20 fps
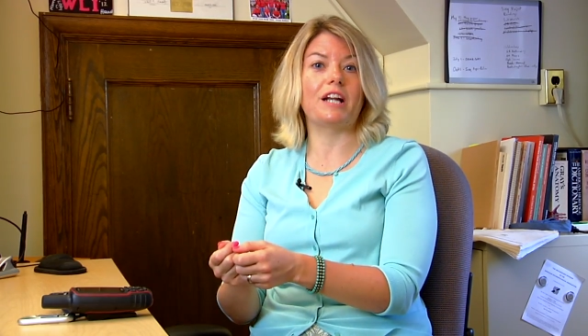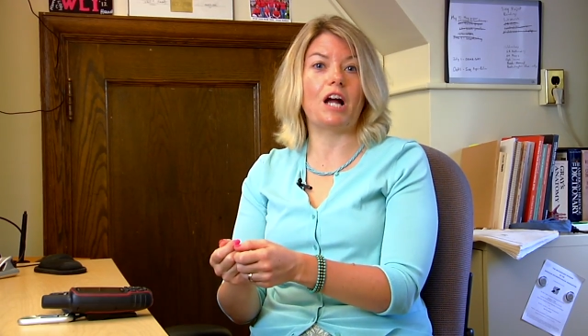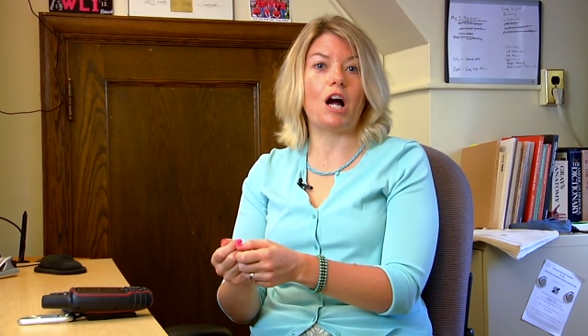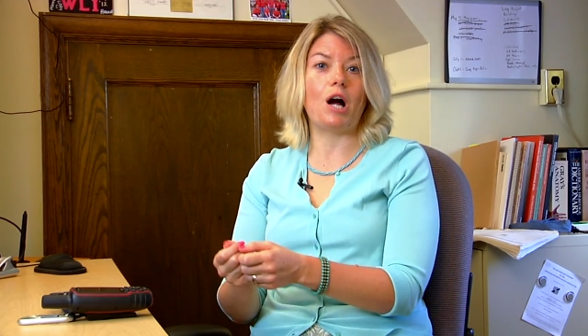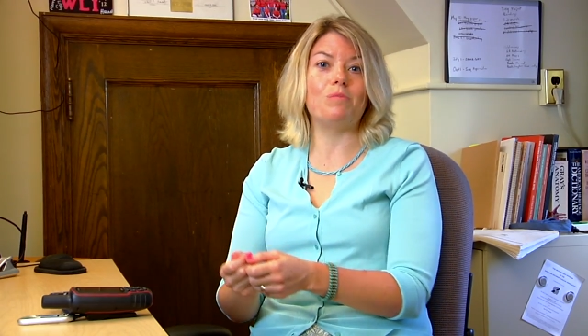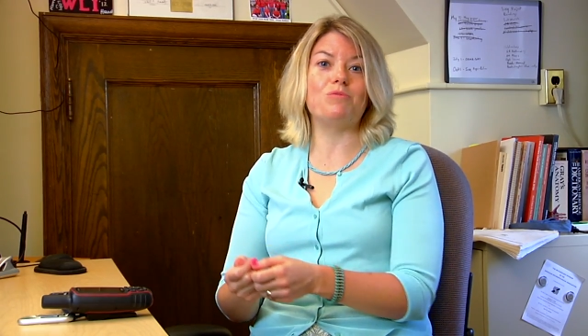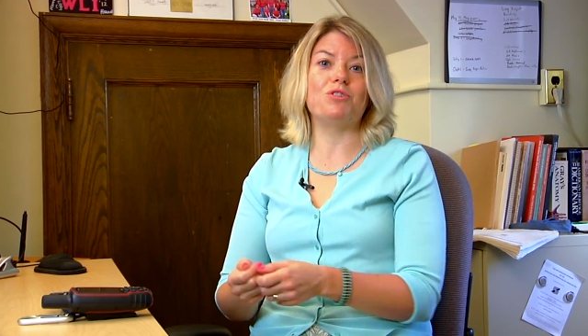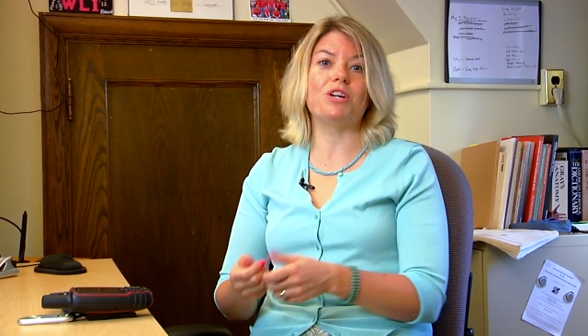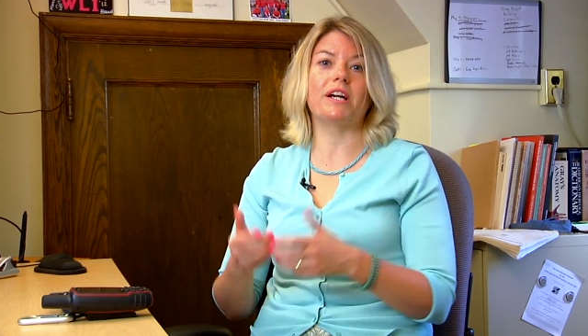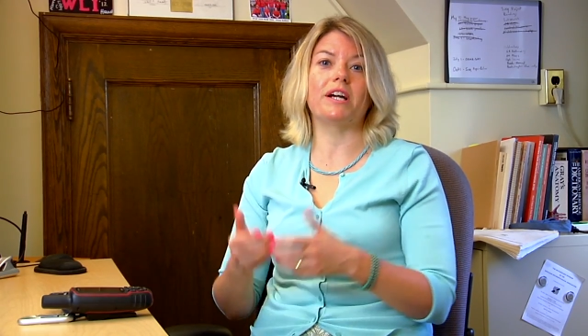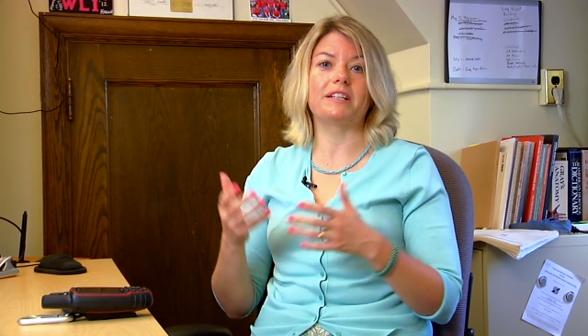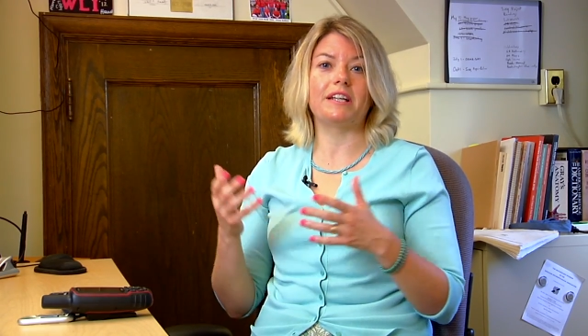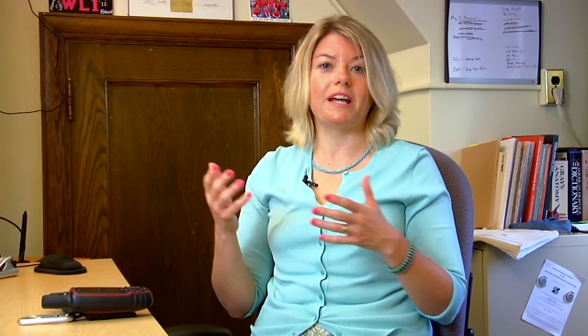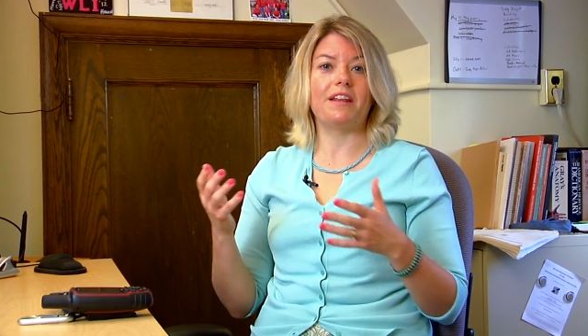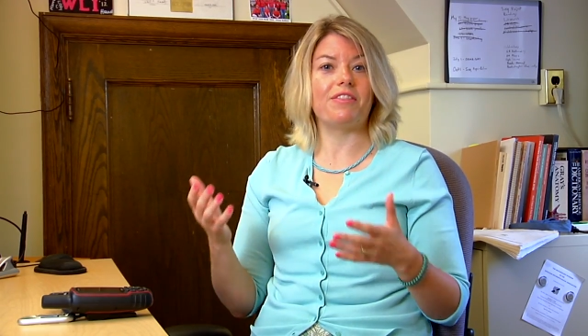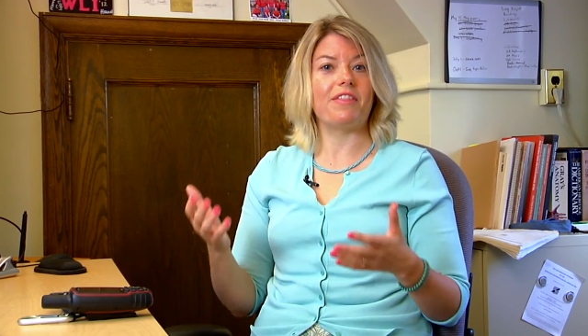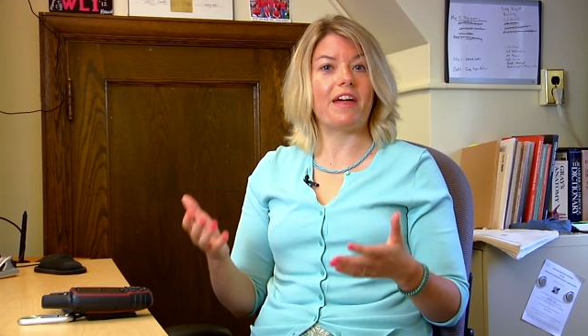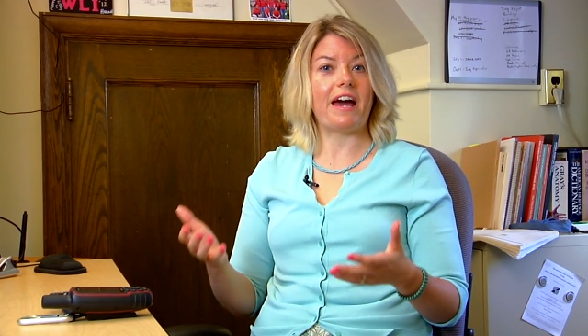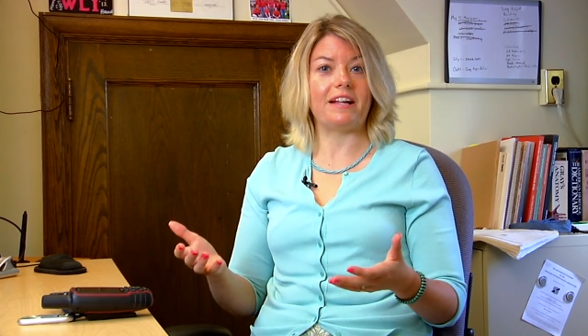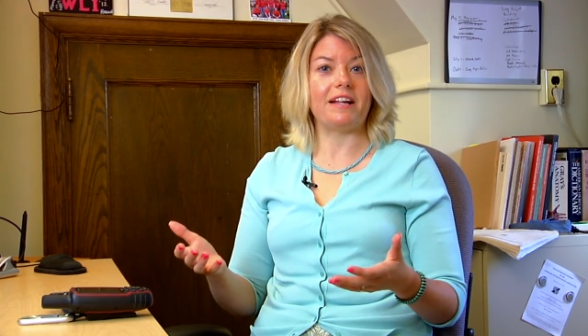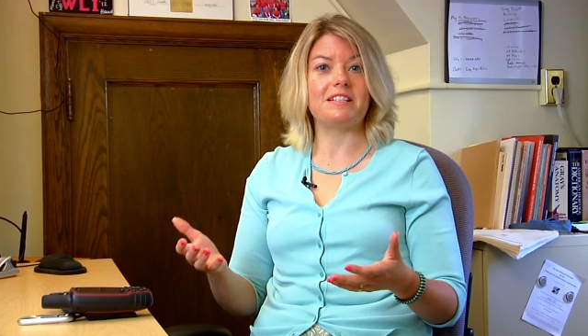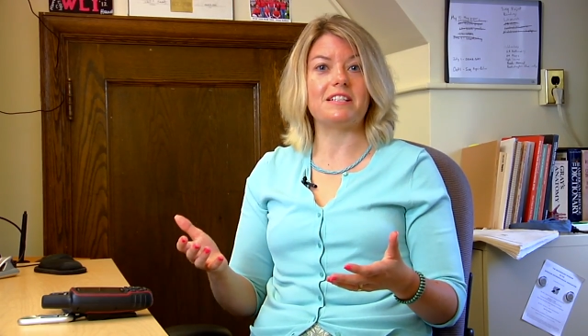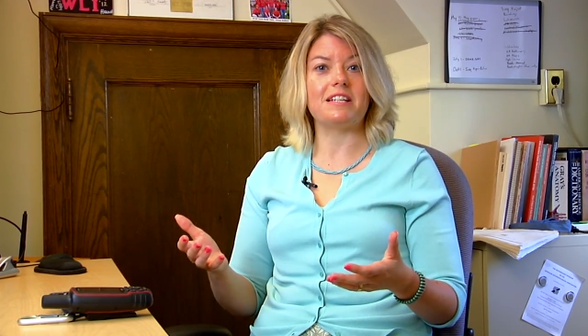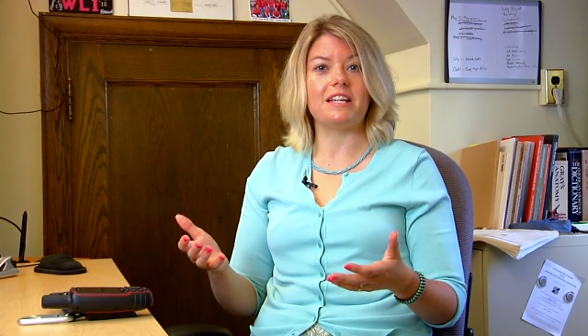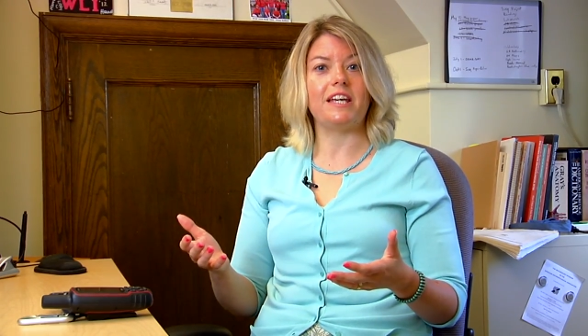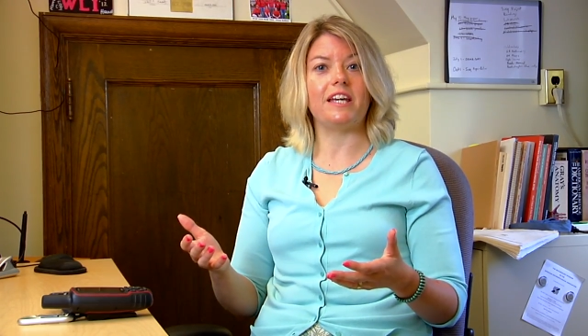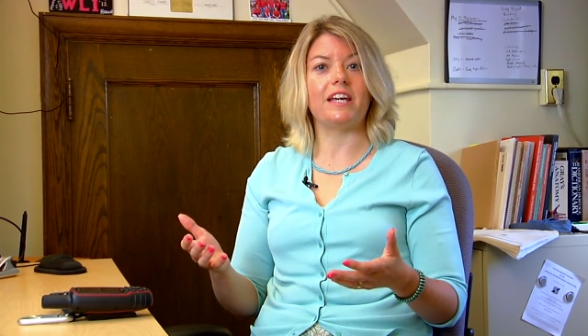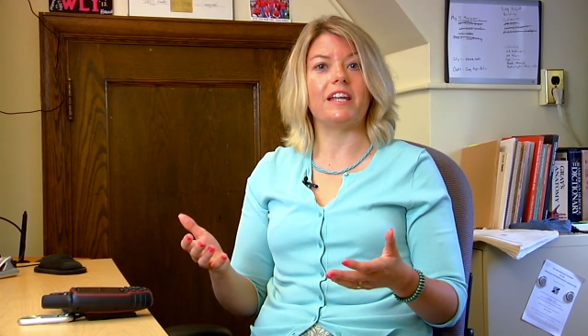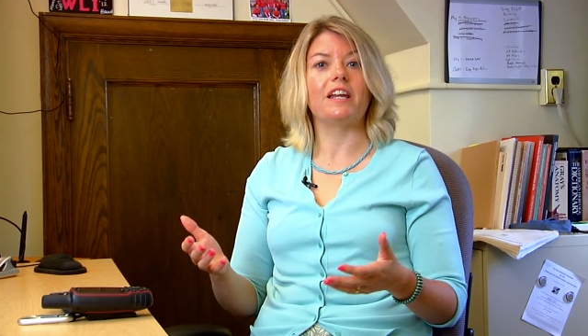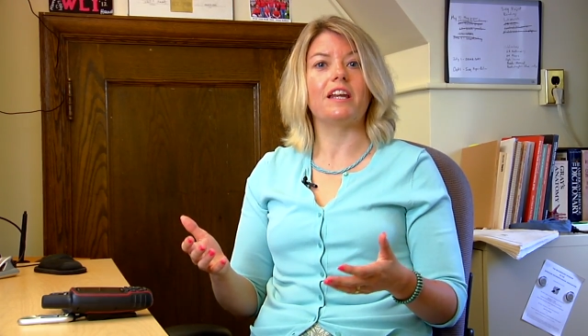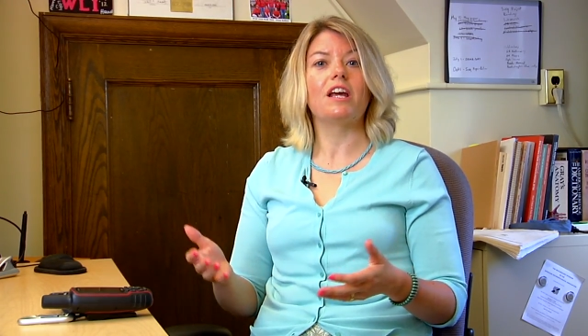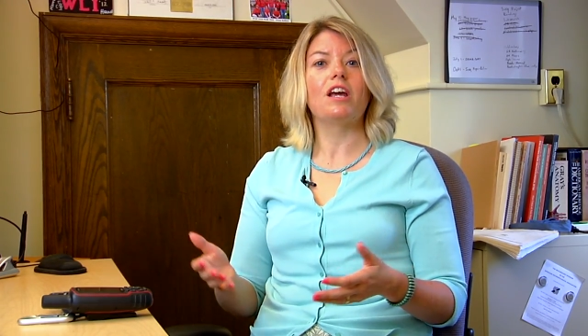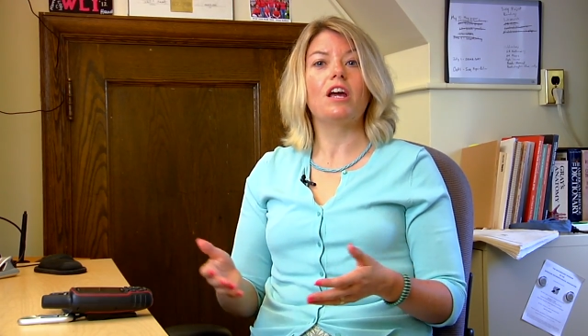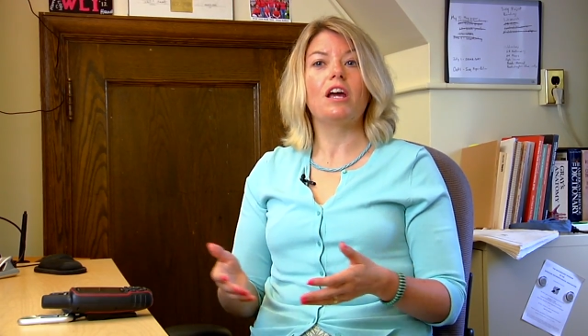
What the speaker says: an object and that's it.